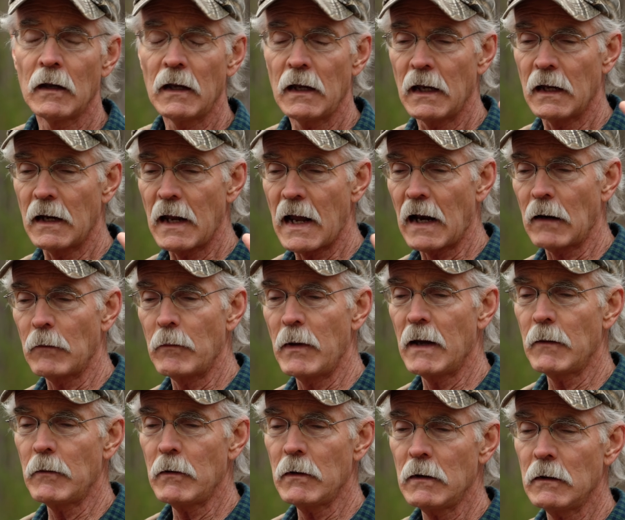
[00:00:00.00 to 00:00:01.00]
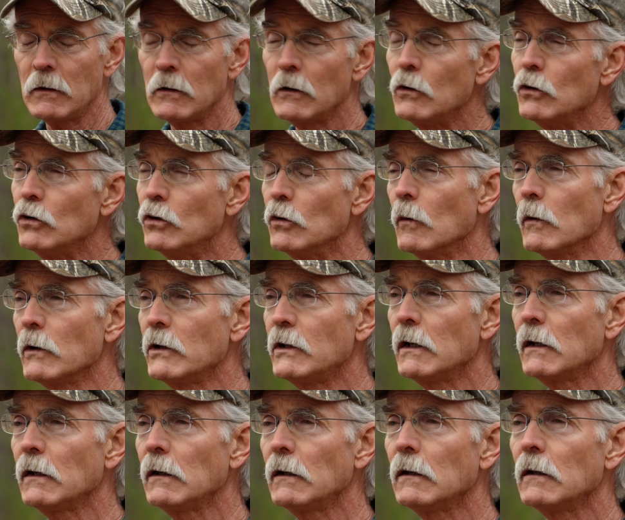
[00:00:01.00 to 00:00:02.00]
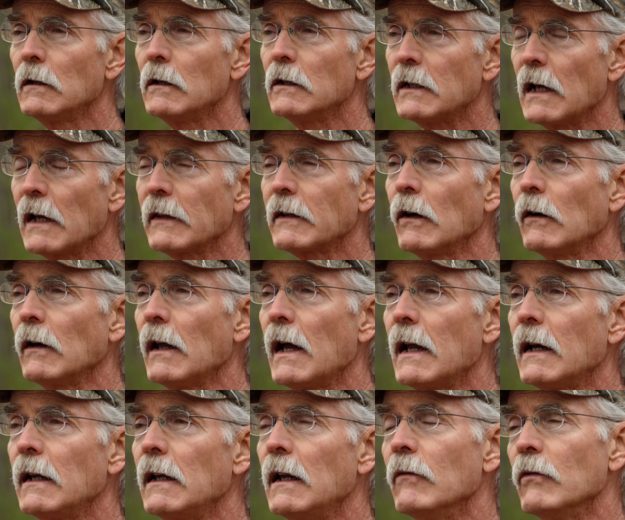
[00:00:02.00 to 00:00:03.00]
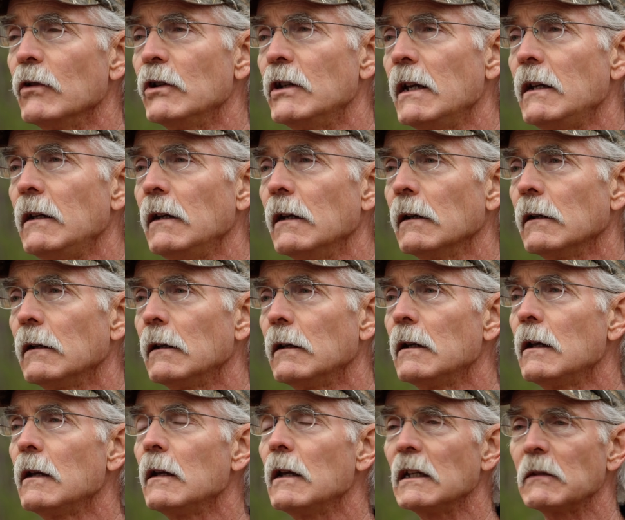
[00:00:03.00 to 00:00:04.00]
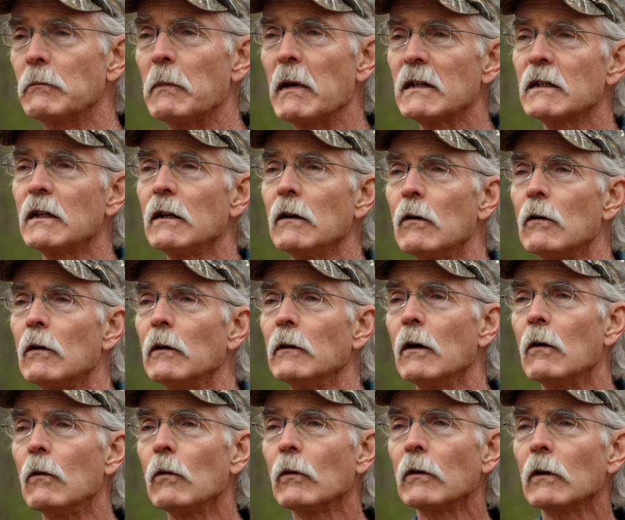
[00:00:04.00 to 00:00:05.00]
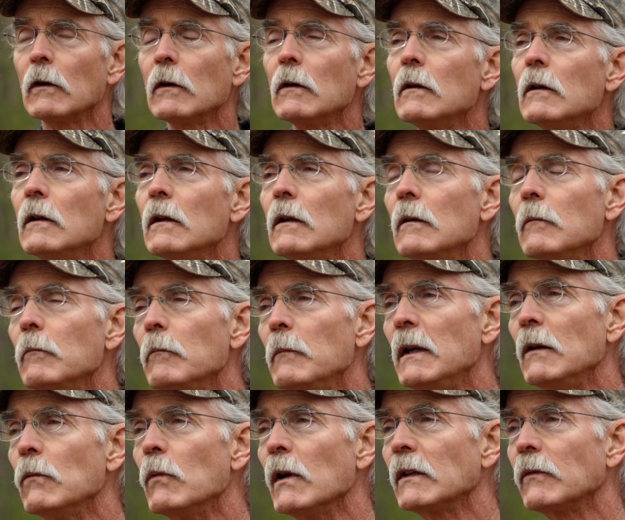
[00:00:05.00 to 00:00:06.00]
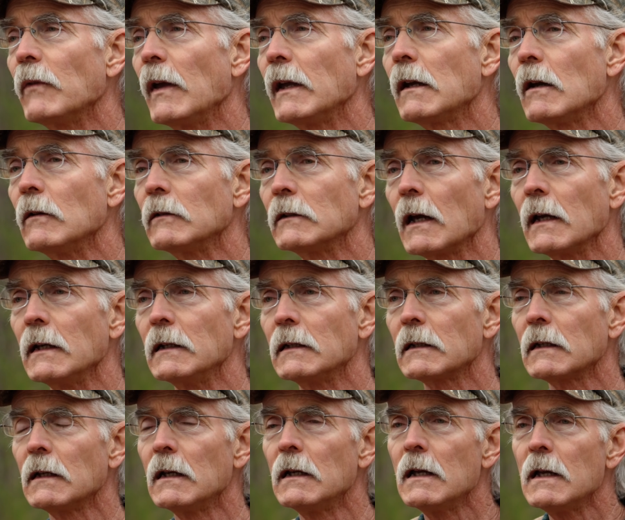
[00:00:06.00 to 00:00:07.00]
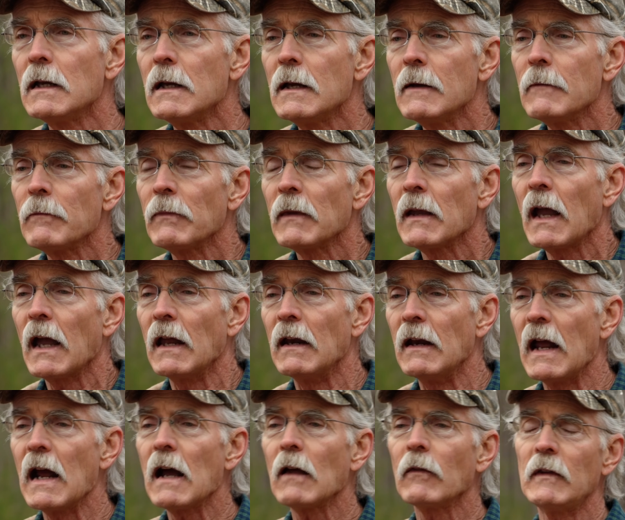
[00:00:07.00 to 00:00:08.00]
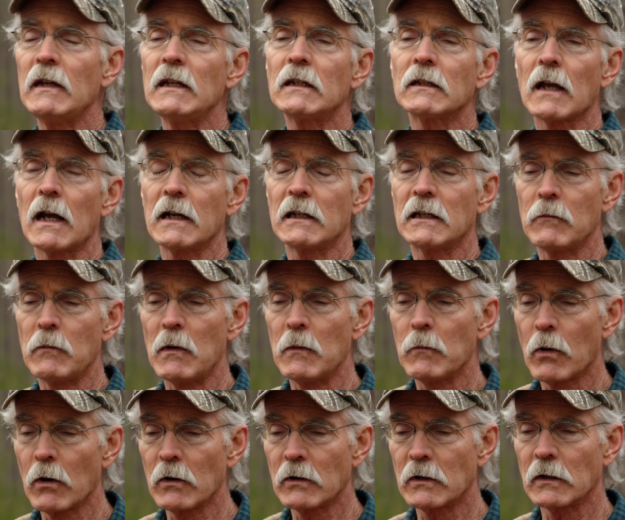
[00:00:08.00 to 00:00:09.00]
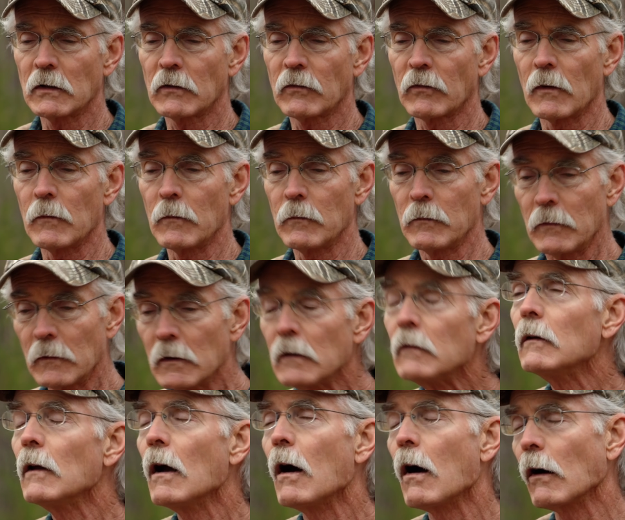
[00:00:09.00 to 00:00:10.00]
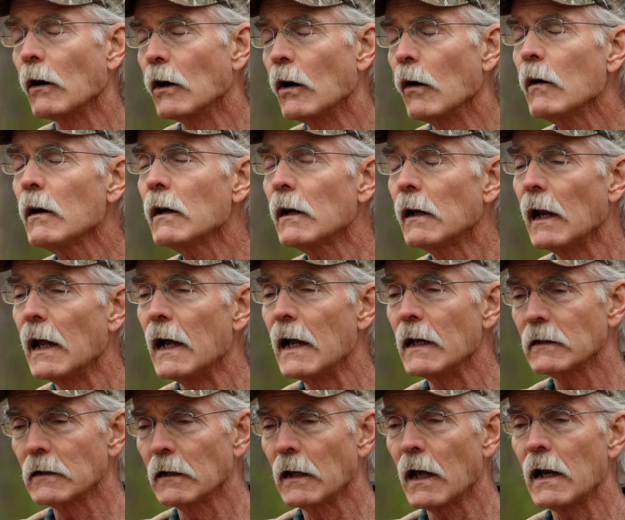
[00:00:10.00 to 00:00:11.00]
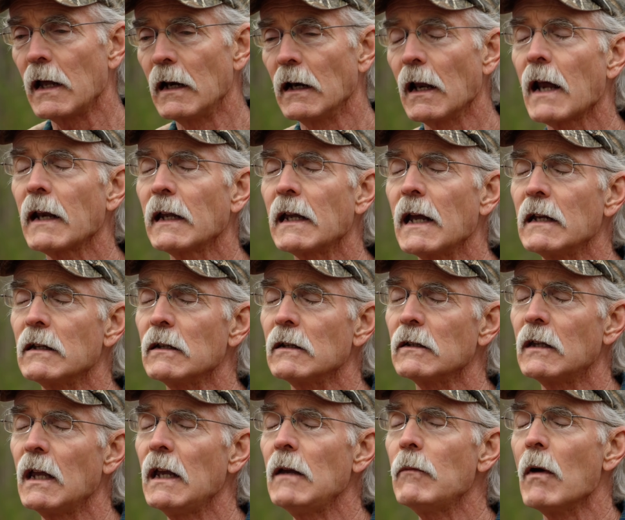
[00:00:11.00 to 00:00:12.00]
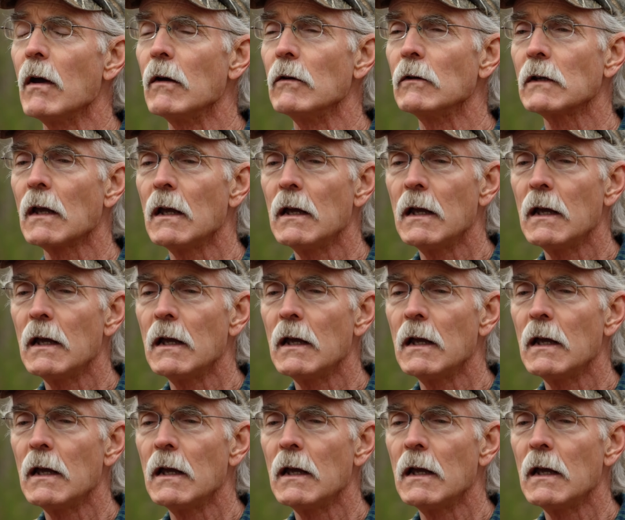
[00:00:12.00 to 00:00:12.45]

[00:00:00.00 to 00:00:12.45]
in Alabama, Georgia, South Carolina, and Virginia, especially on older Midwest Vaco sites. And now these sites have been purchased from our current clients, in a lot of cases, TMOs.